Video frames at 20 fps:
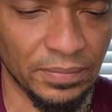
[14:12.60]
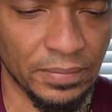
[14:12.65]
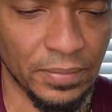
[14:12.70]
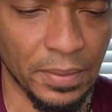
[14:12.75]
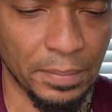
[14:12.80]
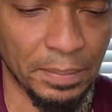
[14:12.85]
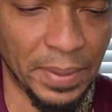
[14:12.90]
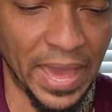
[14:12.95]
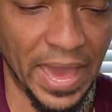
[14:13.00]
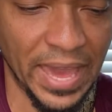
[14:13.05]

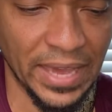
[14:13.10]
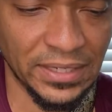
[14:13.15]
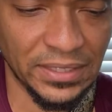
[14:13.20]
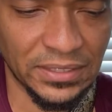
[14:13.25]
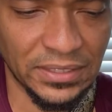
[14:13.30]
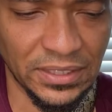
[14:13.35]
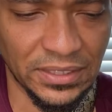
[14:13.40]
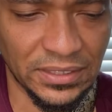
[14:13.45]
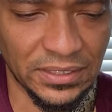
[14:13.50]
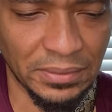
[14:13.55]
bag
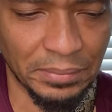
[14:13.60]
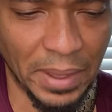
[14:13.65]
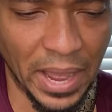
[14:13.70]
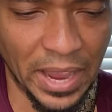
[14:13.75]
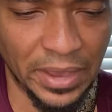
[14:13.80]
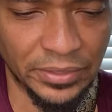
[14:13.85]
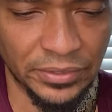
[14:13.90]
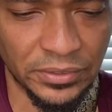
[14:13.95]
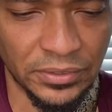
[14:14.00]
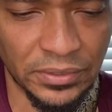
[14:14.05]
system
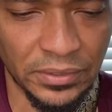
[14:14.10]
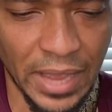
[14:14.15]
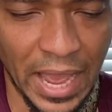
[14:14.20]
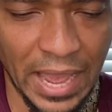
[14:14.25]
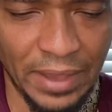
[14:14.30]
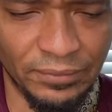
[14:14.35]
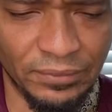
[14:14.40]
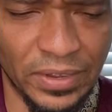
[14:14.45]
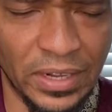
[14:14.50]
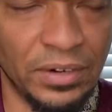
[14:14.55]
either.
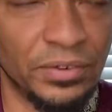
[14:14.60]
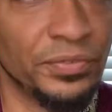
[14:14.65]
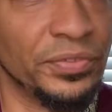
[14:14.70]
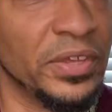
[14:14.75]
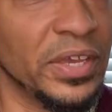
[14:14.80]
I don't